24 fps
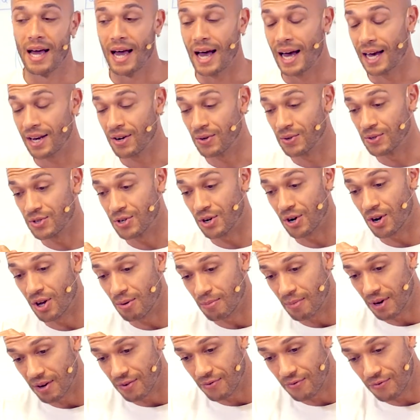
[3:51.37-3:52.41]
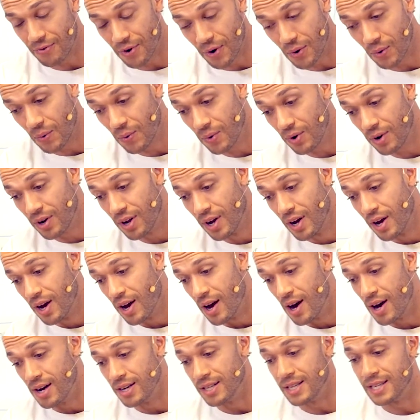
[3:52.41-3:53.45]
I don't turn on my phone
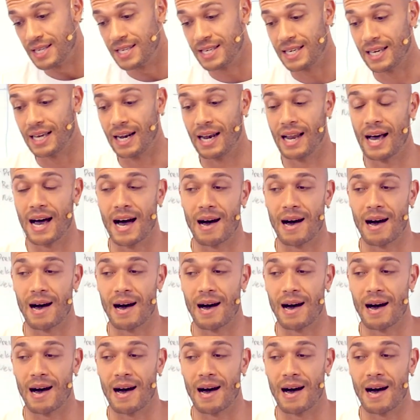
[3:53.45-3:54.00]
until